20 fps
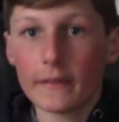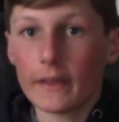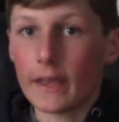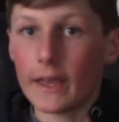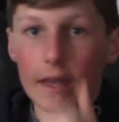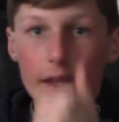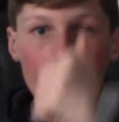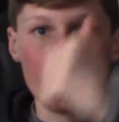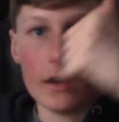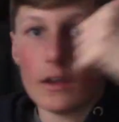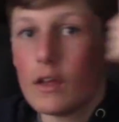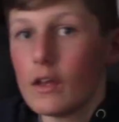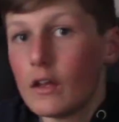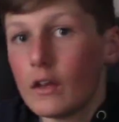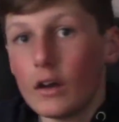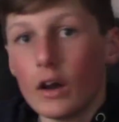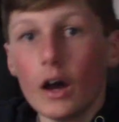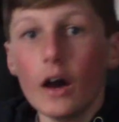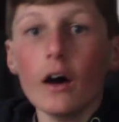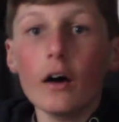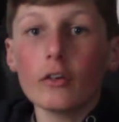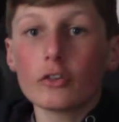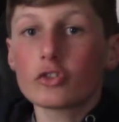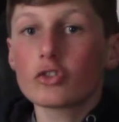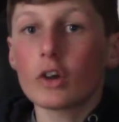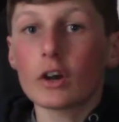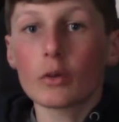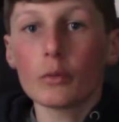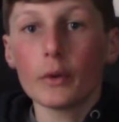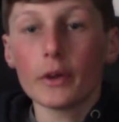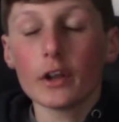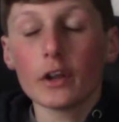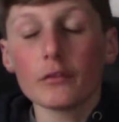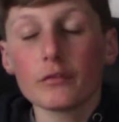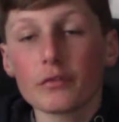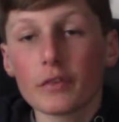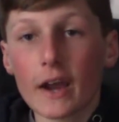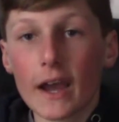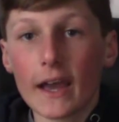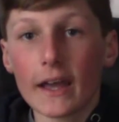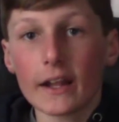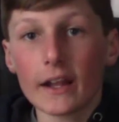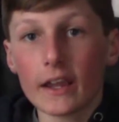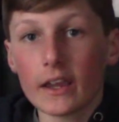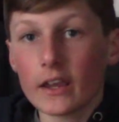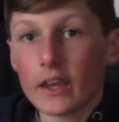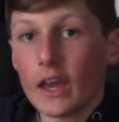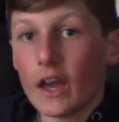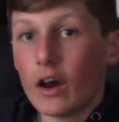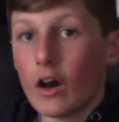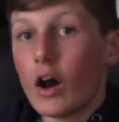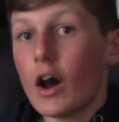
They had a, a truck win on Friday.